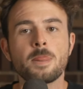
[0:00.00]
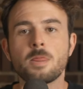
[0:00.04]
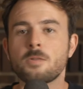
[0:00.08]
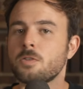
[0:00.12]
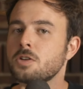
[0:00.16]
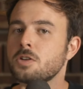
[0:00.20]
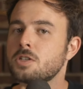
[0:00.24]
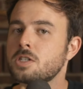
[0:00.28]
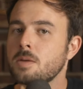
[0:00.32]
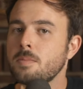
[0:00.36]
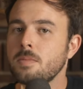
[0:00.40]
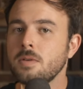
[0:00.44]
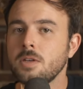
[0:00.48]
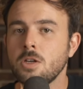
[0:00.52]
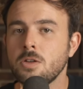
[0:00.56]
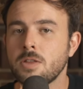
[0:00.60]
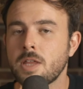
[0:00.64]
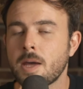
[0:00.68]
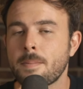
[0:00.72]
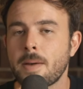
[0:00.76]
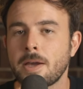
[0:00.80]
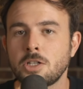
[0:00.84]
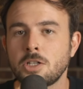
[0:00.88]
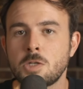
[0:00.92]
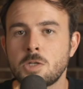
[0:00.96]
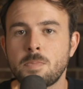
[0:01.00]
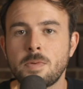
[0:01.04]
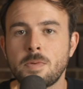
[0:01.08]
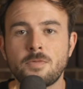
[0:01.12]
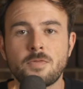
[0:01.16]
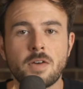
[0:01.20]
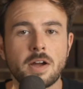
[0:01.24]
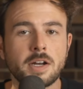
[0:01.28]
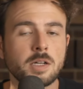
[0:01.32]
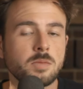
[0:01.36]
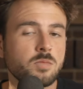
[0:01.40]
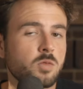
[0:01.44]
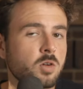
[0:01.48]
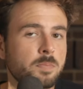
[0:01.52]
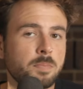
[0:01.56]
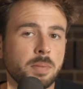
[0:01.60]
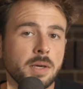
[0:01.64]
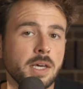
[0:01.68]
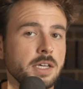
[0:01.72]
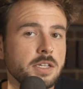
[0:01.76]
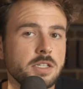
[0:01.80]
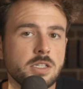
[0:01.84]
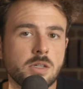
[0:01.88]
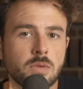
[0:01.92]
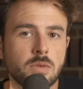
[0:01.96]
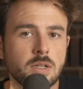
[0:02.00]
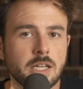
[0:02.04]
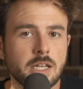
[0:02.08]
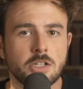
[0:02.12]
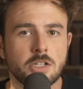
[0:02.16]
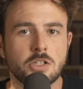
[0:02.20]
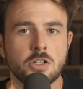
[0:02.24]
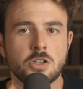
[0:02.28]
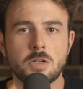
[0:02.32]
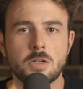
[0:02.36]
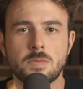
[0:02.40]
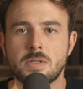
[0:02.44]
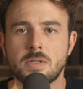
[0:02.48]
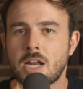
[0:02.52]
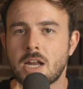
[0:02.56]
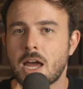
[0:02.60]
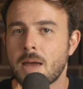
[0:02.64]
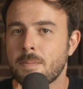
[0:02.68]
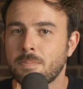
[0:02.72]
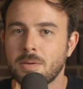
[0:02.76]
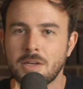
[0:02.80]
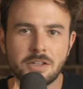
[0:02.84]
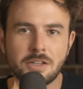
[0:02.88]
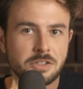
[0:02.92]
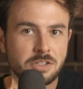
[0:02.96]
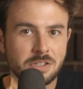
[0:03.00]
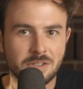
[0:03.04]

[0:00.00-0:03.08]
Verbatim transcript: For some of you, that might just be finding more peace in relationships and not being.